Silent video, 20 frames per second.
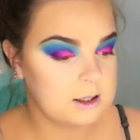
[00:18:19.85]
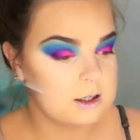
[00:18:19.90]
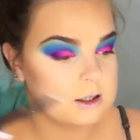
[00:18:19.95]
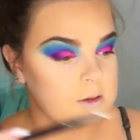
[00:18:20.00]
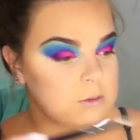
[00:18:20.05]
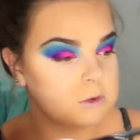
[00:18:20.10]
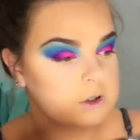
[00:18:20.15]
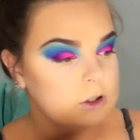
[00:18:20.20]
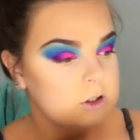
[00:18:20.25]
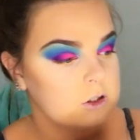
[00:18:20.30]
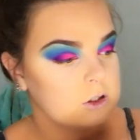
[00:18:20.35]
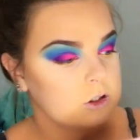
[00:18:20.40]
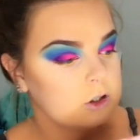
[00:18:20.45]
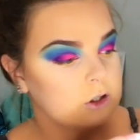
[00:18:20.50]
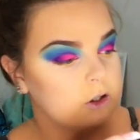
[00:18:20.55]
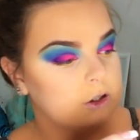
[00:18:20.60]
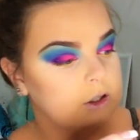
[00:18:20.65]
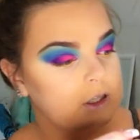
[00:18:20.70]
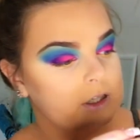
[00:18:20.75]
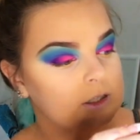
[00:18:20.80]
And we're gonna
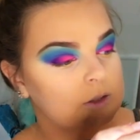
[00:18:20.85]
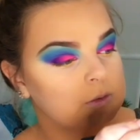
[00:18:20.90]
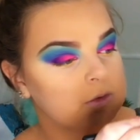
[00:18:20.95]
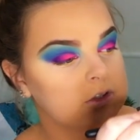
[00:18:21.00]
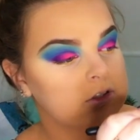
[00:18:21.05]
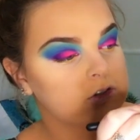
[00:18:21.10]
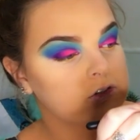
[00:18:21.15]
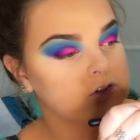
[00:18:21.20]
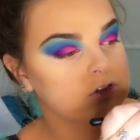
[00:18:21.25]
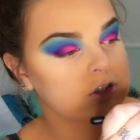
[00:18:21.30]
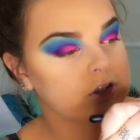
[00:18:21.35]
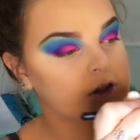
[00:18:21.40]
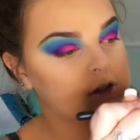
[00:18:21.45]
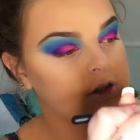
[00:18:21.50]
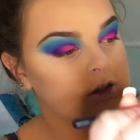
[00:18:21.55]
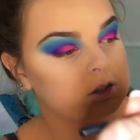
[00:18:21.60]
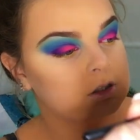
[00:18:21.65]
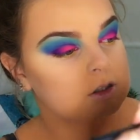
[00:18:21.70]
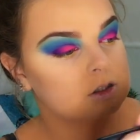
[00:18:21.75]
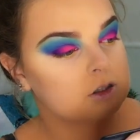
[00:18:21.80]
go in with
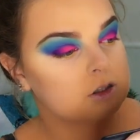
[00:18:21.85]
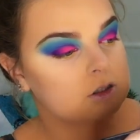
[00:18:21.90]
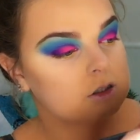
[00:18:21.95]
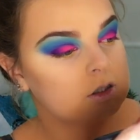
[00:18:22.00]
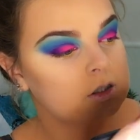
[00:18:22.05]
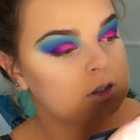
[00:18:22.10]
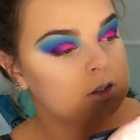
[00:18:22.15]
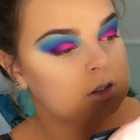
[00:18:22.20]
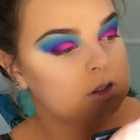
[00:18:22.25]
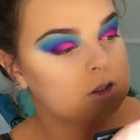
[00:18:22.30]
drinks.